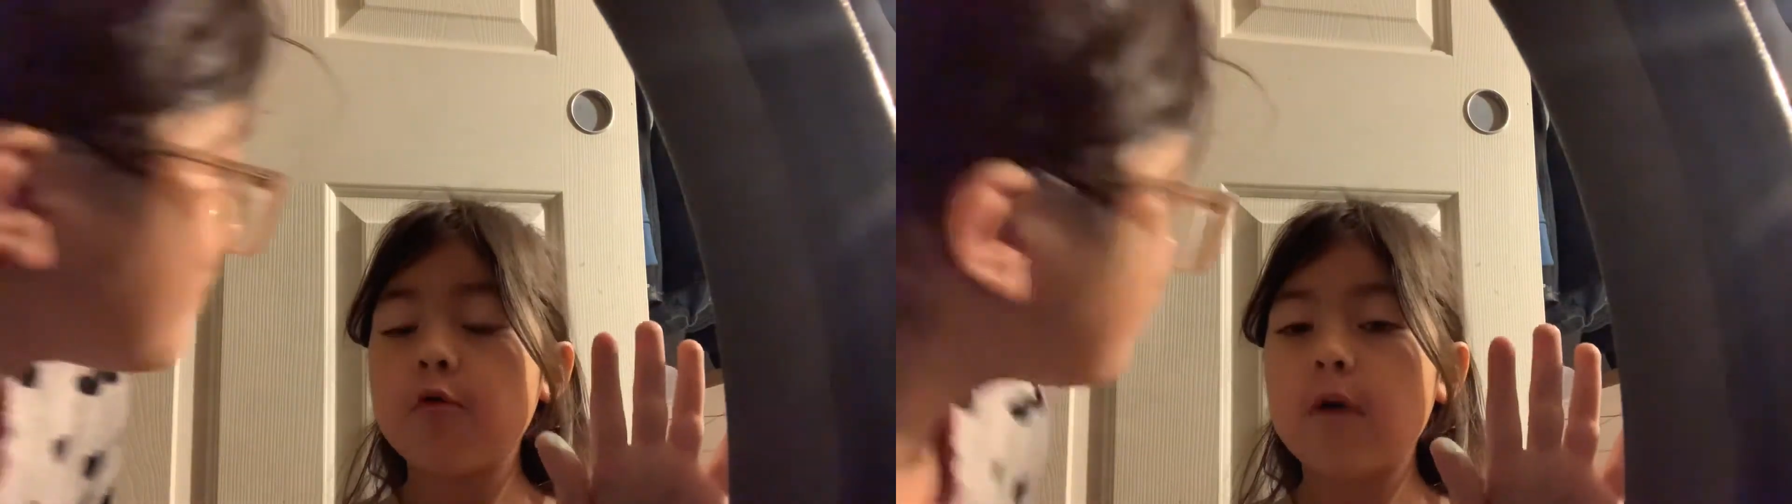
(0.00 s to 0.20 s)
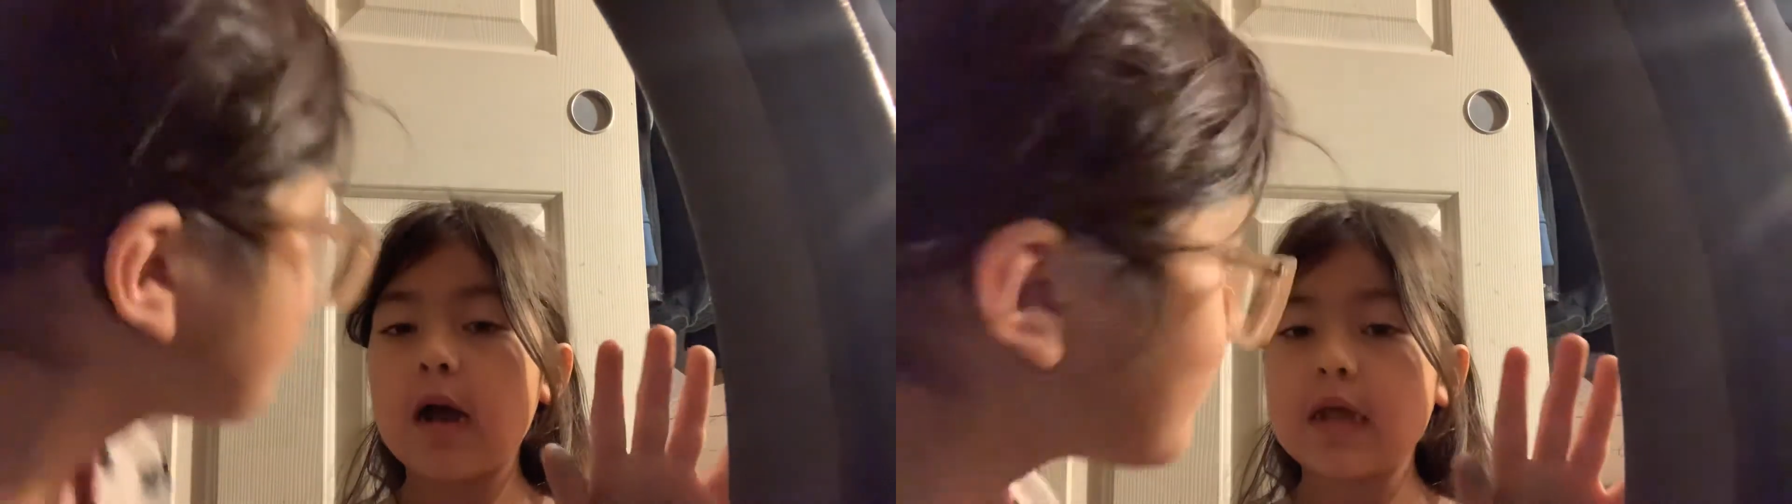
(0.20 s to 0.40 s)

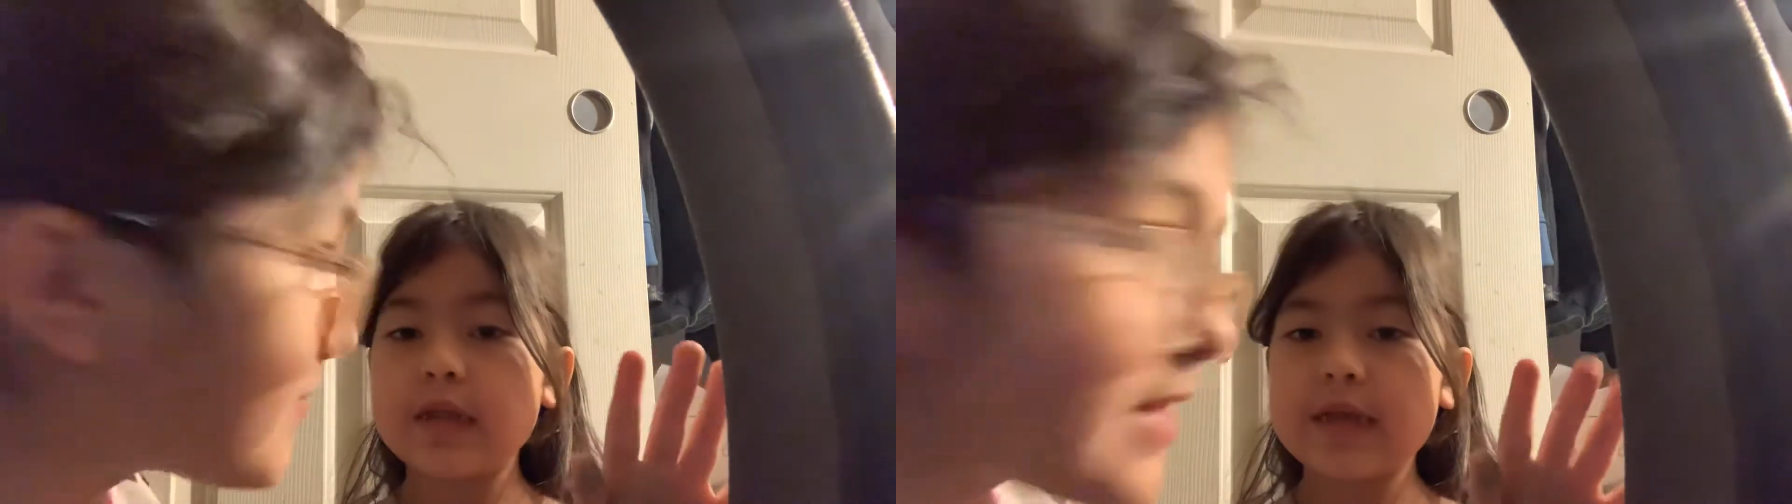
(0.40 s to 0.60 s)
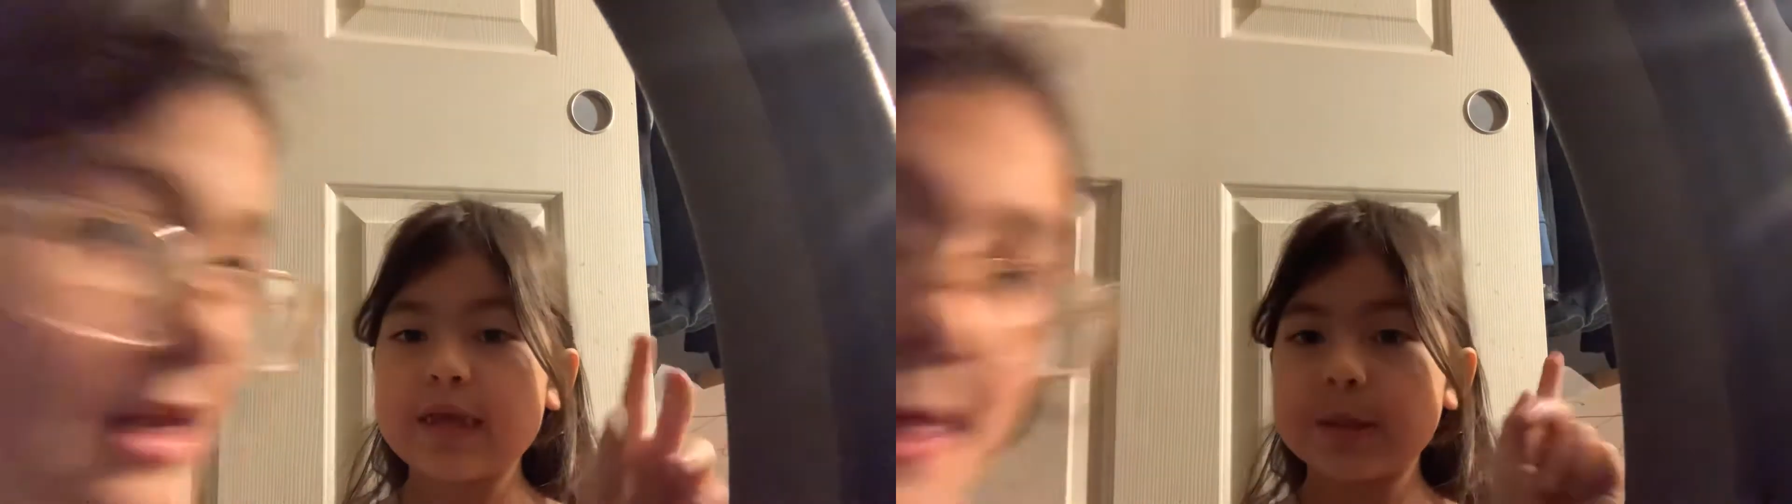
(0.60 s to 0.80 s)

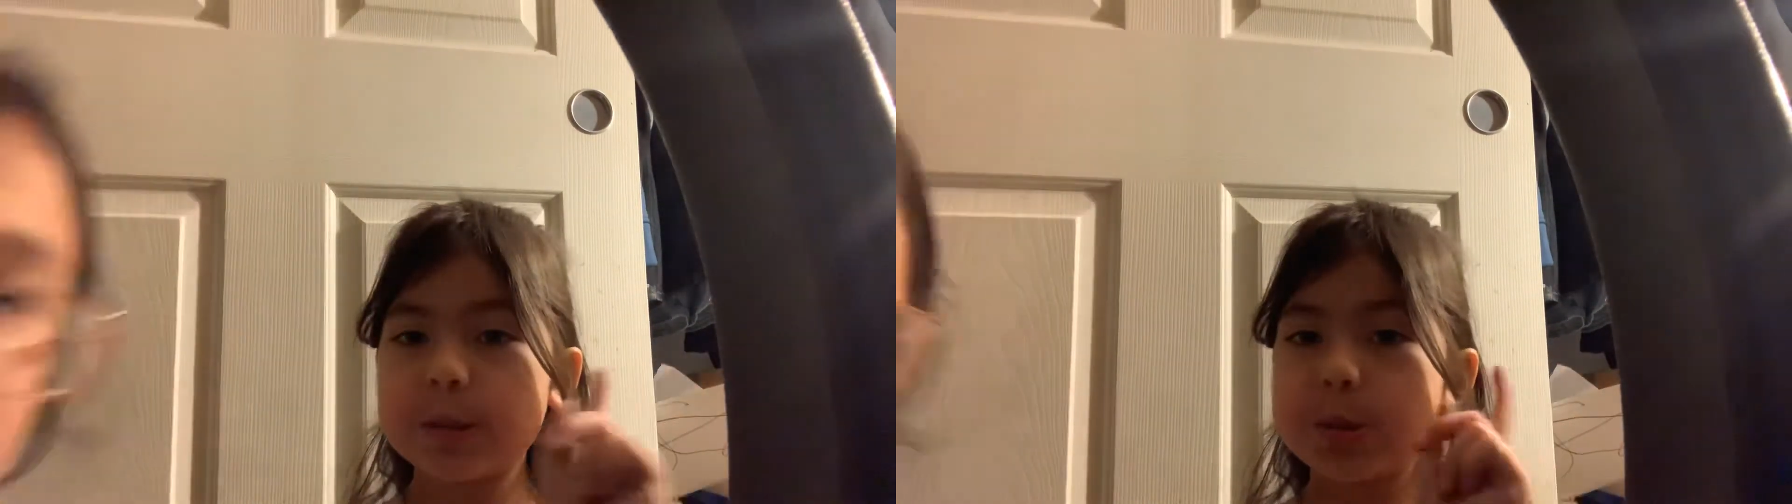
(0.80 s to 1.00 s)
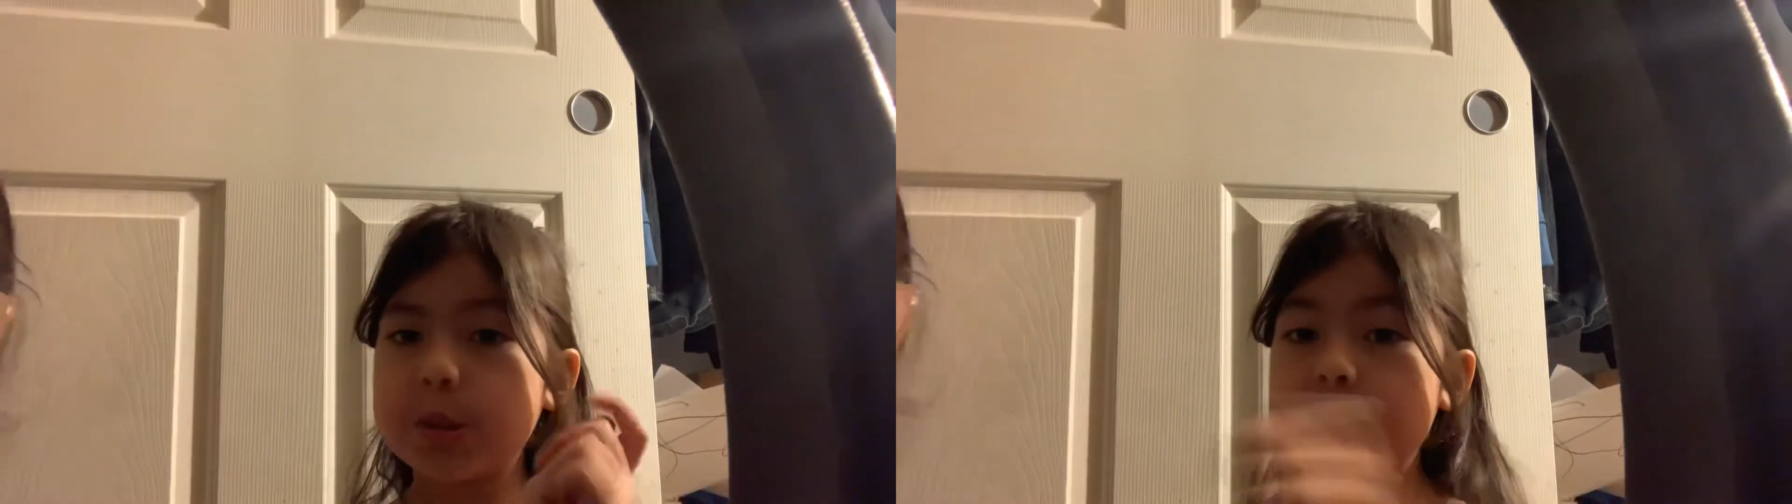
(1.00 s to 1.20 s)
one and
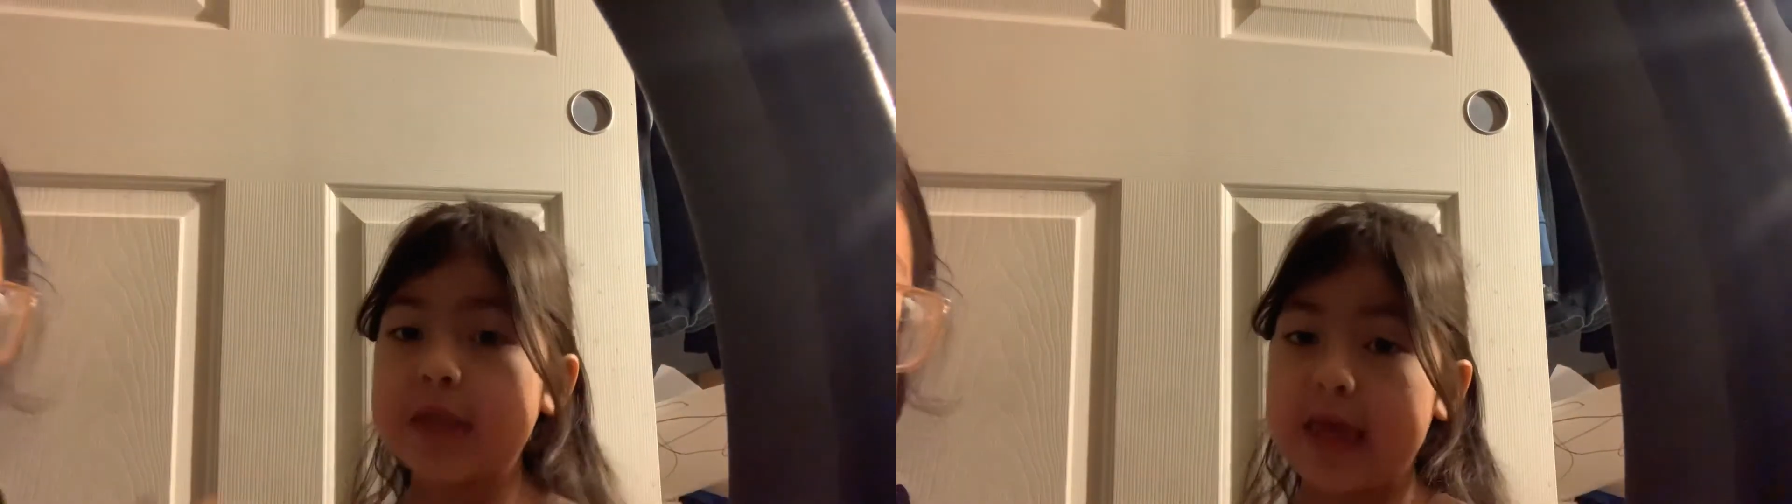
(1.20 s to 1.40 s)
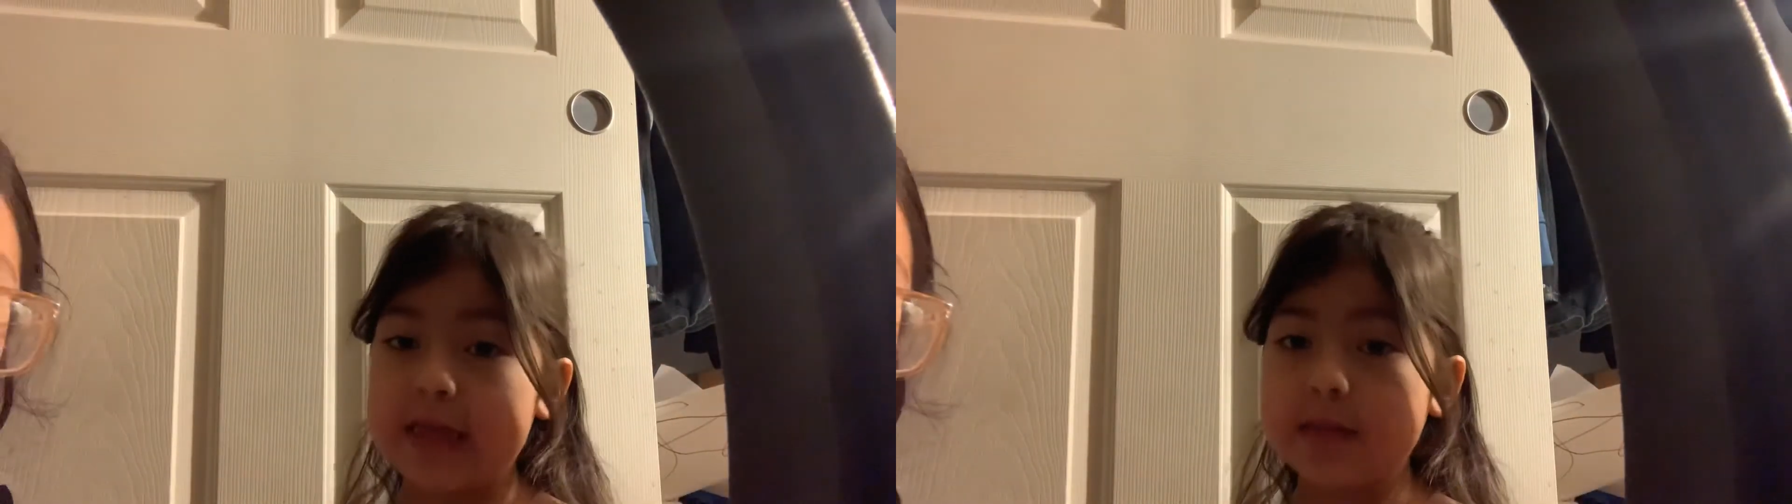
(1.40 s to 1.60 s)
she's
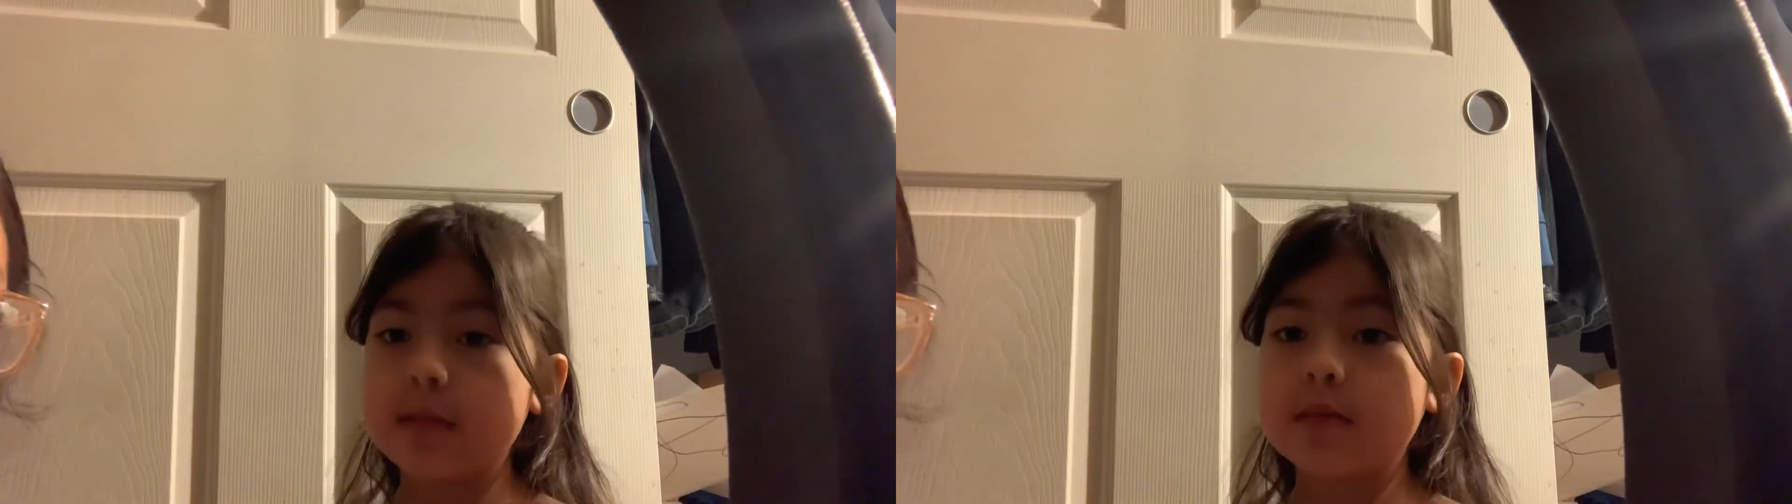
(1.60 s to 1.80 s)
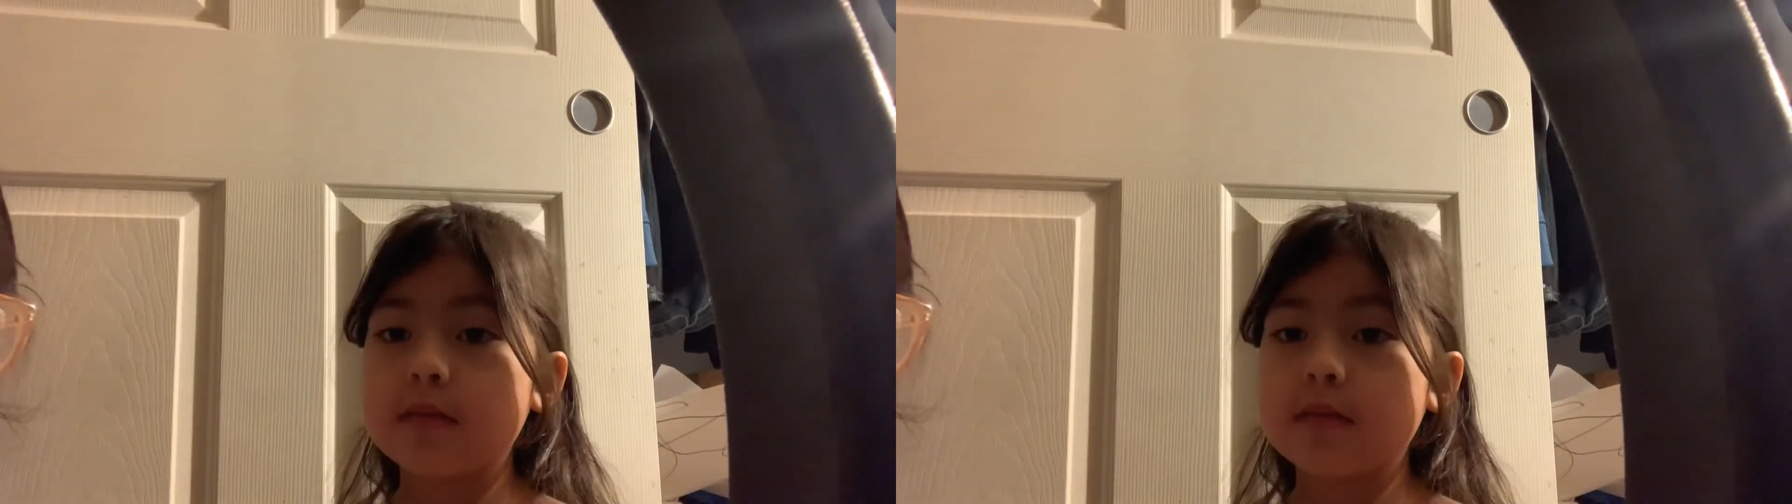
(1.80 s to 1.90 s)
eight.